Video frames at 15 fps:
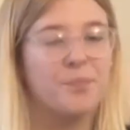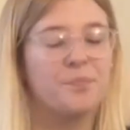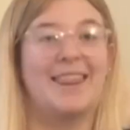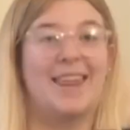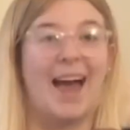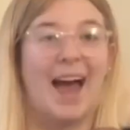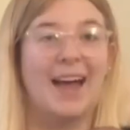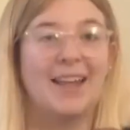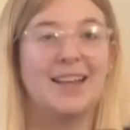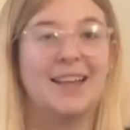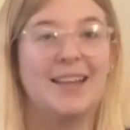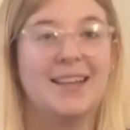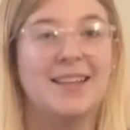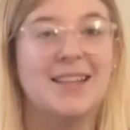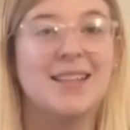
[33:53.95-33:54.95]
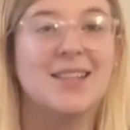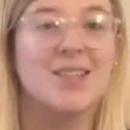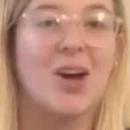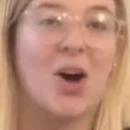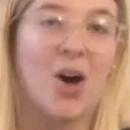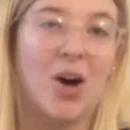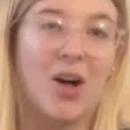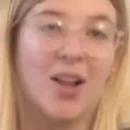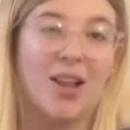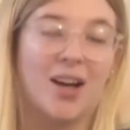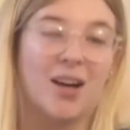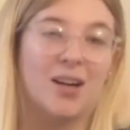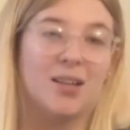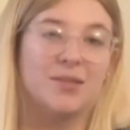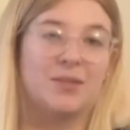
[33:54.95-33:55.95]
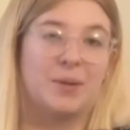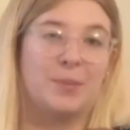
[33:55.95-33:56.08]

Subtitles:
That is all of